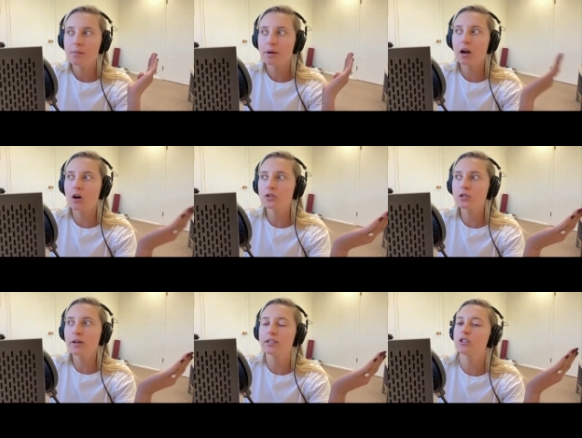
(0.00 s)
But I also
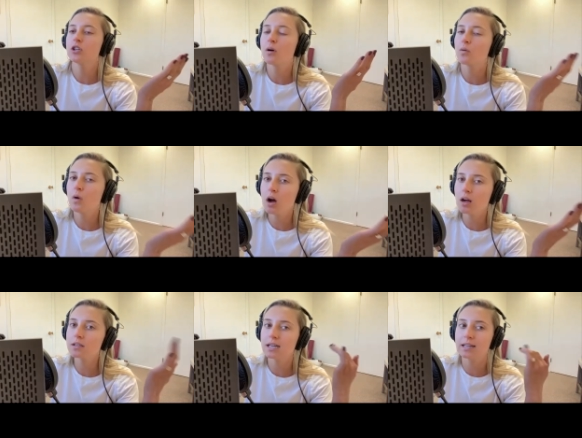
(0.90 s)
like to go on
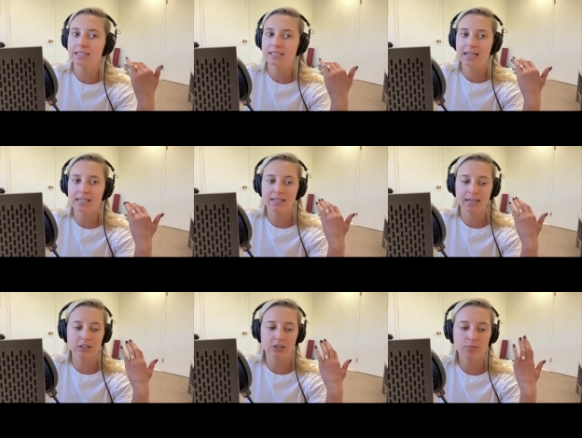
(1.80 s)
walks. I like to take a
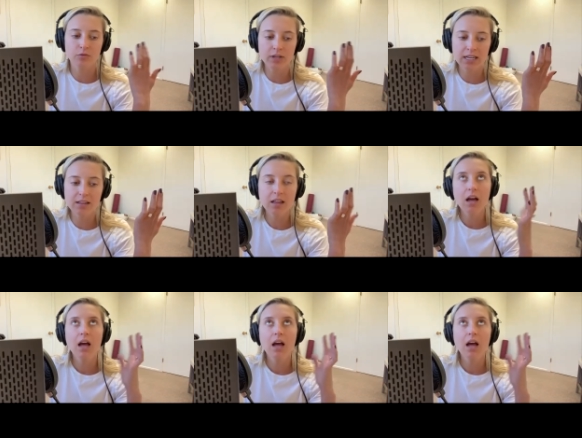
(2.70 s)
second to breathe.